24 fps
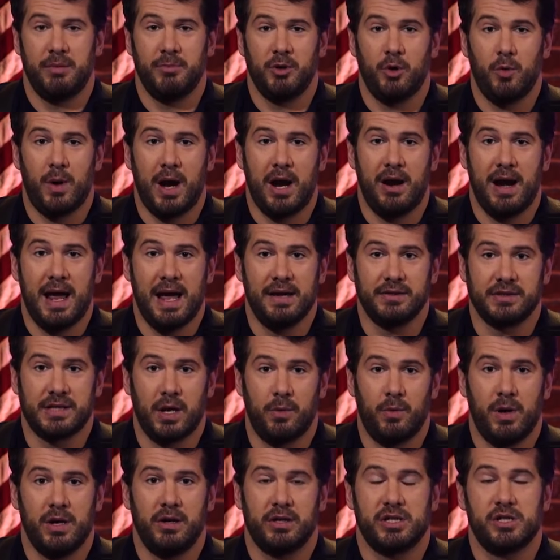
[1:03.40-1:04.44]
Maguire-esque. I
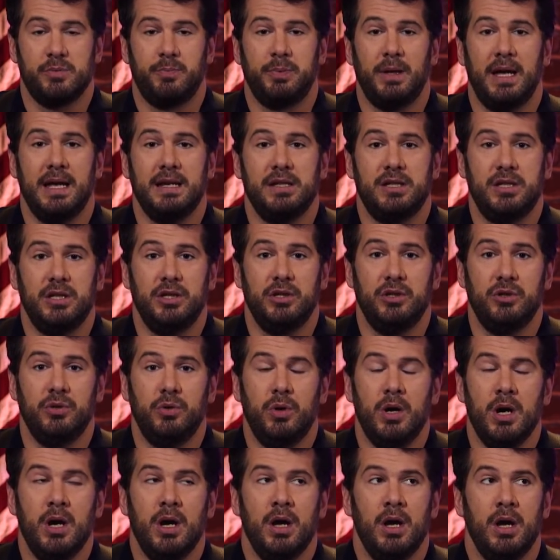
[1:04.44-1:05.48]
want to explain to
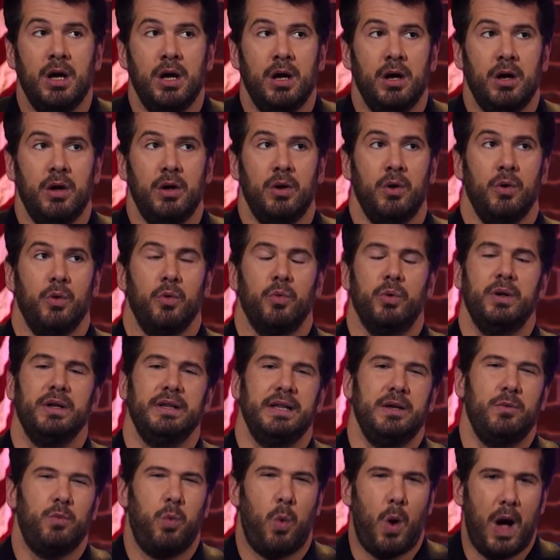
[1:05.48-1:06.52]
you
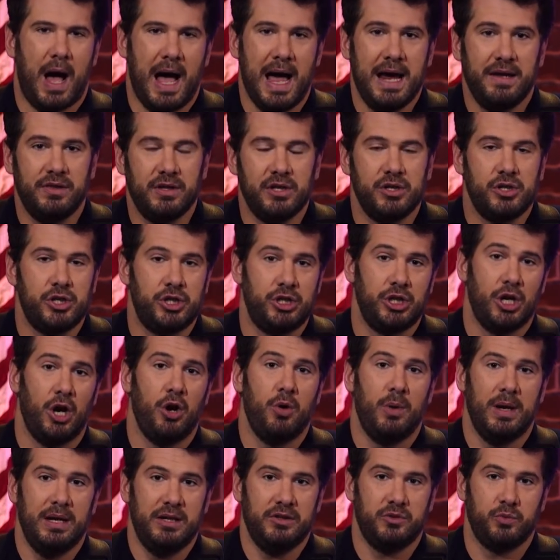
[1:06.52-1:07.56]
really why this
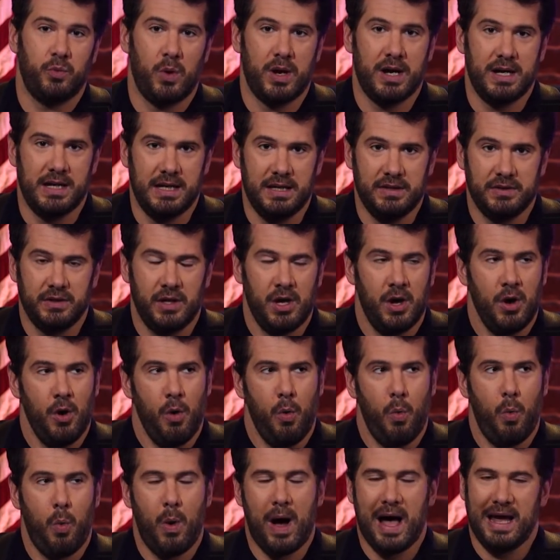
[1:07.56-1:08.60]
show is what it is,
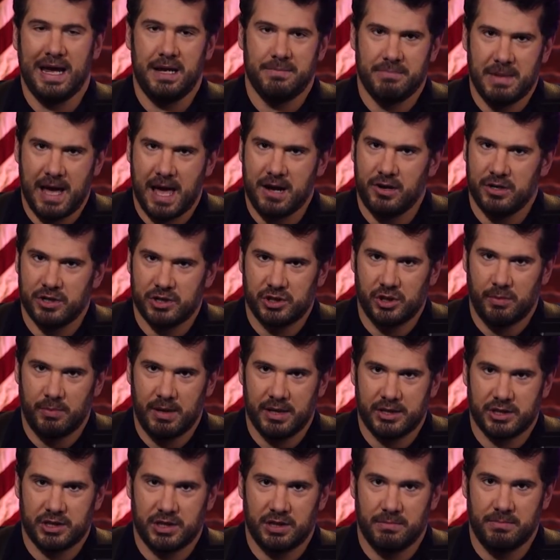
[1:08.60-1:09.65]
why it matters so
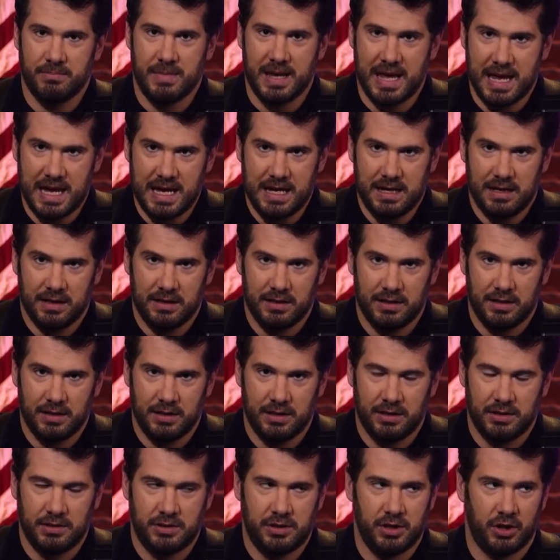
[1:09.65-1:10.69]
much to me
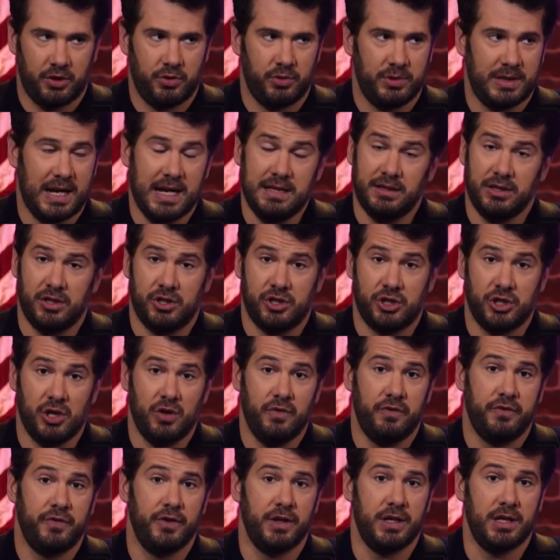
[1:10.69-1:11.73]
to create this
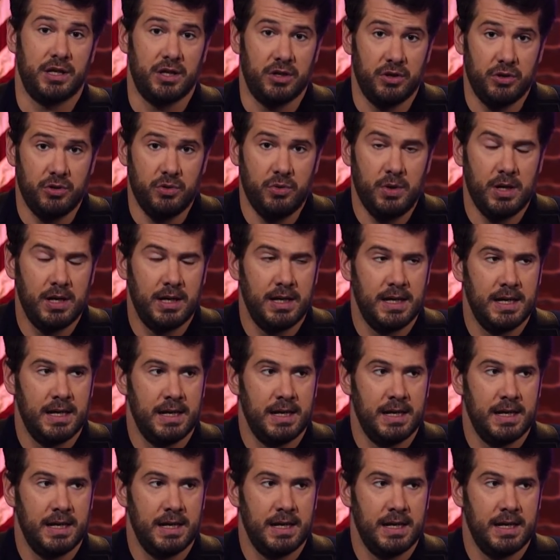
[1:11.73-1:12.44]
show for you,